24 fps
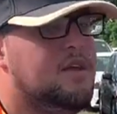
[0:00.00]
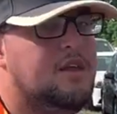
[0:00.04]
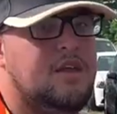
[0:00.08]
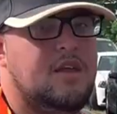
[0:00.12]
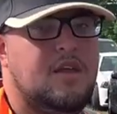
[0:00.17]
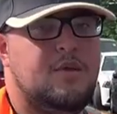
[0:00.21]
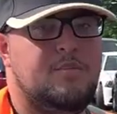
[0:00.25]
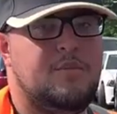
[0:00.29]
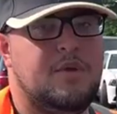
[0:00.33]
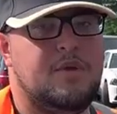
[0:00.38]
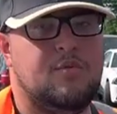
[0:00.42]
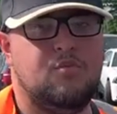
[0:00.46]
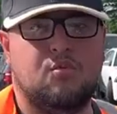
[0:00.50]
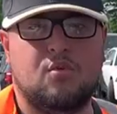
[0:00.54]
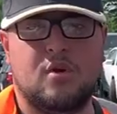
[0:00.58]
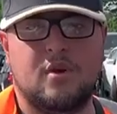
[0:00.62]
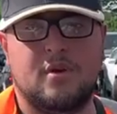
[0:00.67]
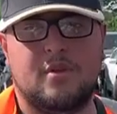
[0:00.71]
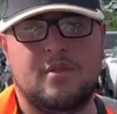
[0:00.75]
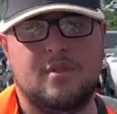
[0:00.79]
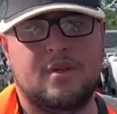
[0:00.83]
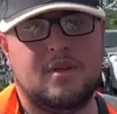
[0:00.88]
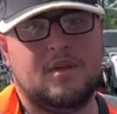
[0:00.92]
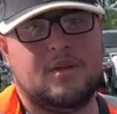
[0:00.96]
it'd be
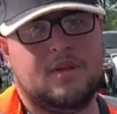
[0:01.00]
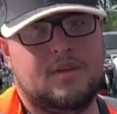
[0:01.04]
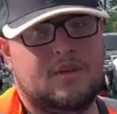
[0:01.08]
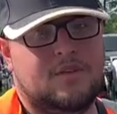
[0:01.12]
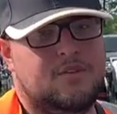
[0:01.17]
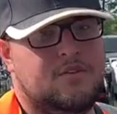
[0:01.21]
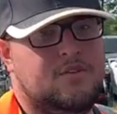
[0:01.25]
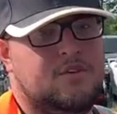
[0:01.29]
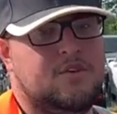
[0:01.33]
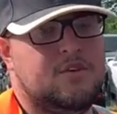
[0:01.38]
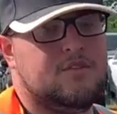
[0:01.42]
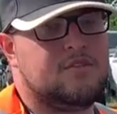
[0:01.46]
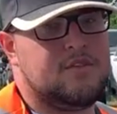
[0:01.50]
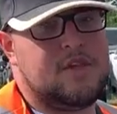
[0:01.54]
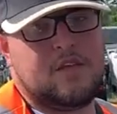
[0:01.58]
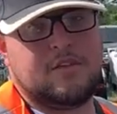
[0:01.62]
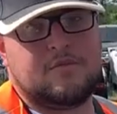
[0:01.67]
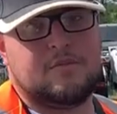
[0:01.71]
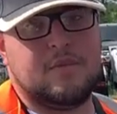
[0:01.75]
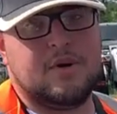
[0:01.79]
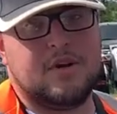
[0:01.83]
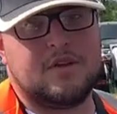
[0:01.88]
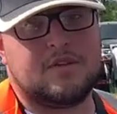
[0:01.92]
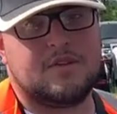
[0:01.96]
worth just
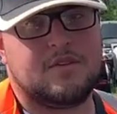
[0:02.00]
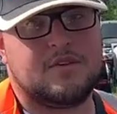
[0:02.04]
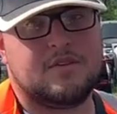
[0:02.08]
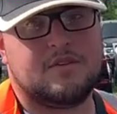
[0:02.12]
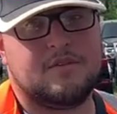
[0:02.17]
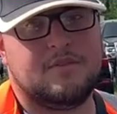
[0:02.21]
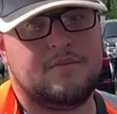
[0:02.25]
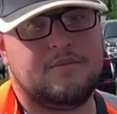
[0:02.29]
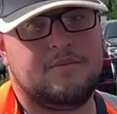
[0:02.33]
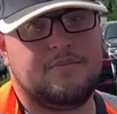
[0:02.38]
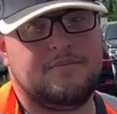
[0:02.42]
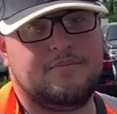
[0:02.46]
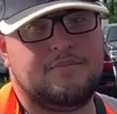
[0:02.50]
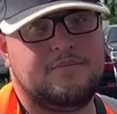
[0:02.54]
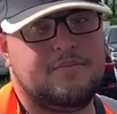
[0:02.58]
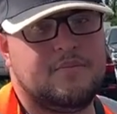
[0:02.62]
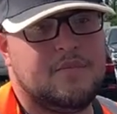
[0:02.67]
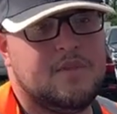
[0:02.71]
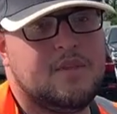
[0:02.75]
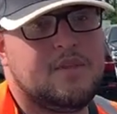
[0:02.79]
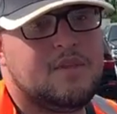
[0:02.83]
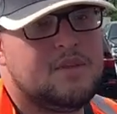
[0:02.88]
as much yeah